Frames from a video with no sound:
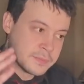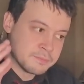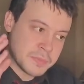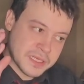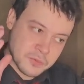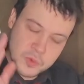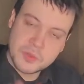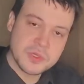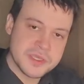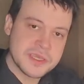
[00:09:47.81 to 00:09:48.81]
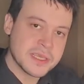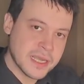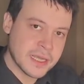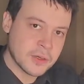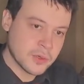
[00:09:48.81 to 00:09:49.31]
but we will see
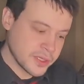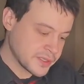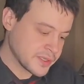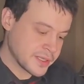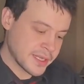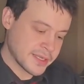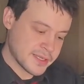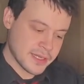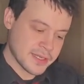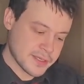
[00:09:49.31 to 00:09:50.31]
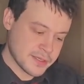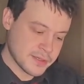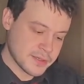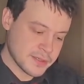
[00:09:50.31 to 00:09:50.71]
how in the next lesson.